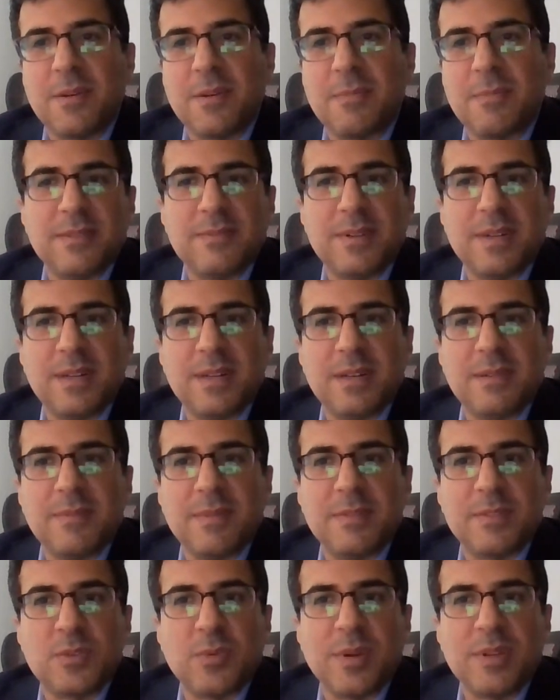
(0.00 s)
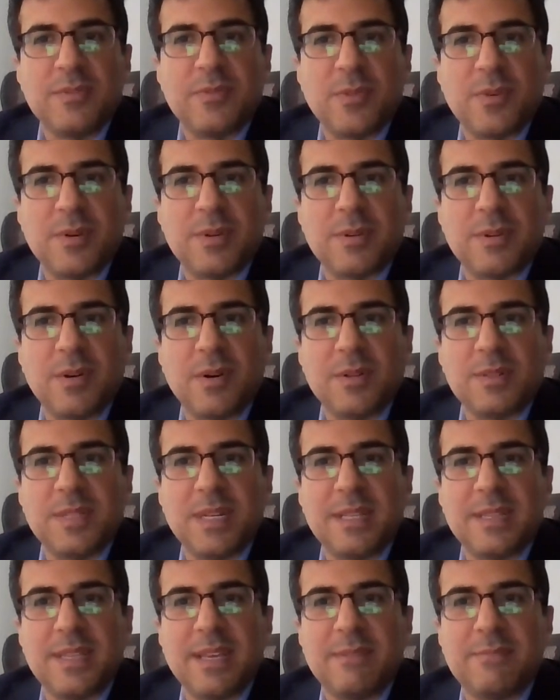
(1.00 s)
parent of a
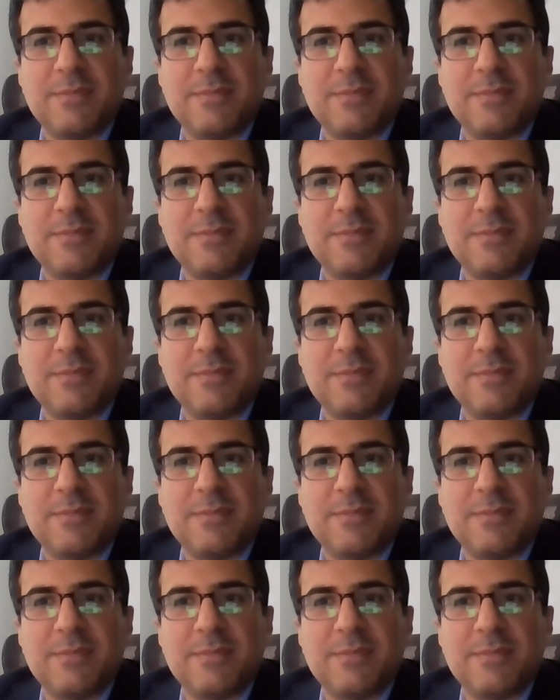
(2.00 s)
24-year-old,